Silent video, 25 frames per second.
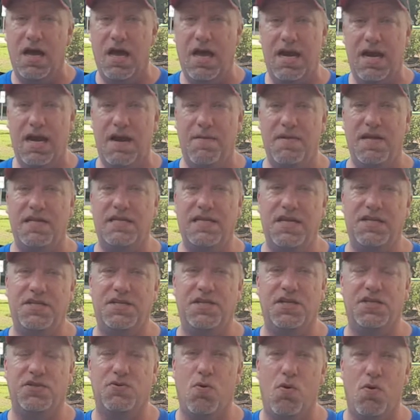and that's
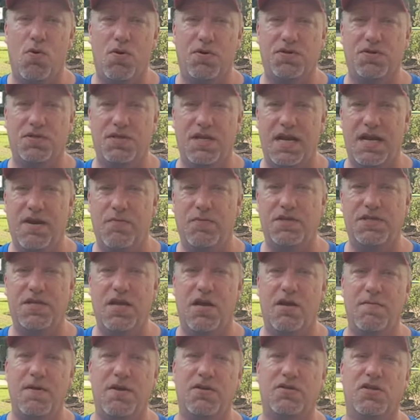6 quarts, and it was
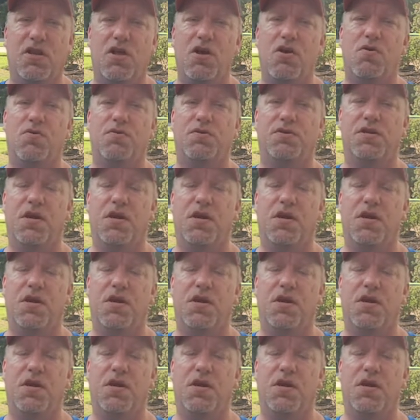telling me I was low.